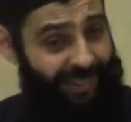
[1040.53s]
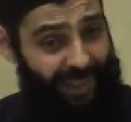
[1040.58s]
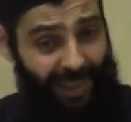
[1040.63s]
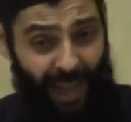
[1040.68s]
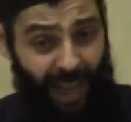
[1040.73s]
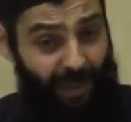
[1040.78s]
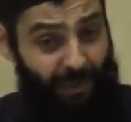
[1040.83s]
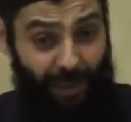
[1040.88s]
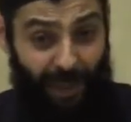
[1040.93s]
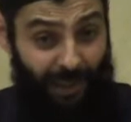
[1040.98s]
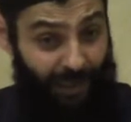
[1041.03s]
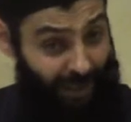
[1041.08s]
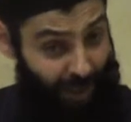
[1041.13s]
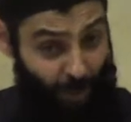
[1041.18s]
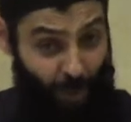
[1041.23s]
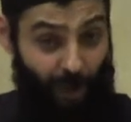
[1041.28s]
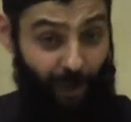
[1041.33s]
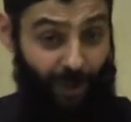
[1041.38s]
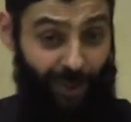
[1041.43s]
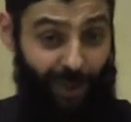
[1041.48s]
They have like
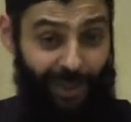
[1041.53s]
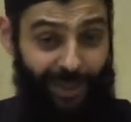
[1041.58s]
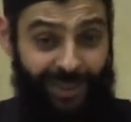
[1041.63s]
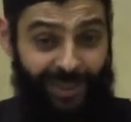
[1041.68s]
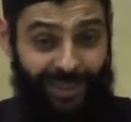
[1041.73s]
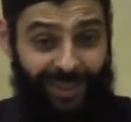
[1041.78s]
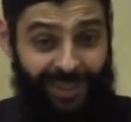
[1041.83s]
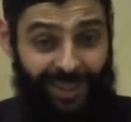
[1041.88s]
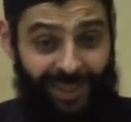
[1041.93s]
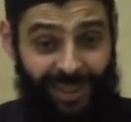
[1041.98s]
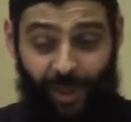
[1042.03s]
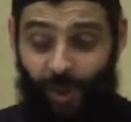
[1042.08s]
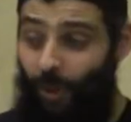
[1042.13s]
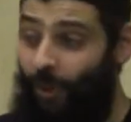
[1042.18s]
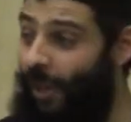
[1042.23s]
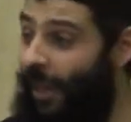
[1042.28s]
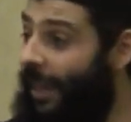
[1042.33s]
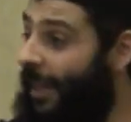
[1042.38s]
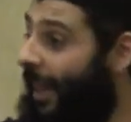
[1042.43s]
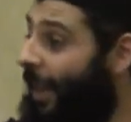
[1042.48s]
they wanted.
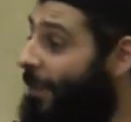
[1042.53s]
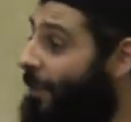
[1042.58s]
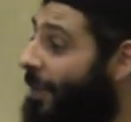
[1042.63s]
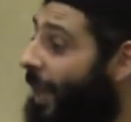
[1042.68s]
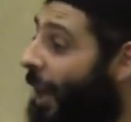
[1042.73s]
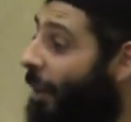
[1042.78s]
So they came